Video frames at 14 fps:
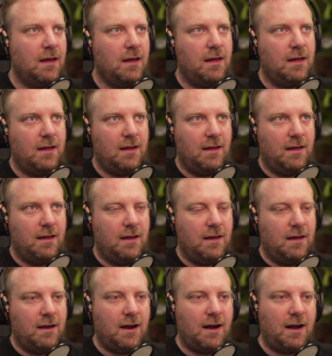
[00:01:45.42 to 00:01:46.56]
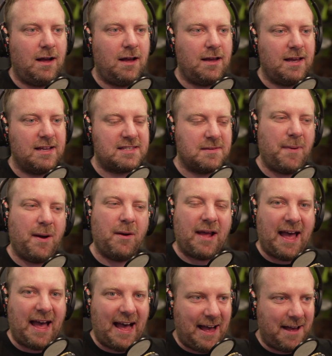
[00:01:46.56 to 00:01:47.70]
in further? Uh, it's about
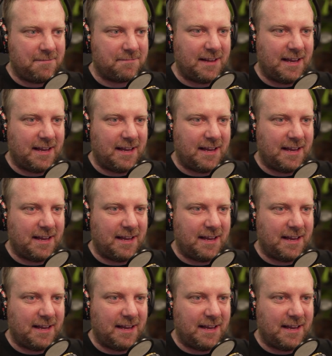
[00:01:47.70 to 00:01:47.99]
half,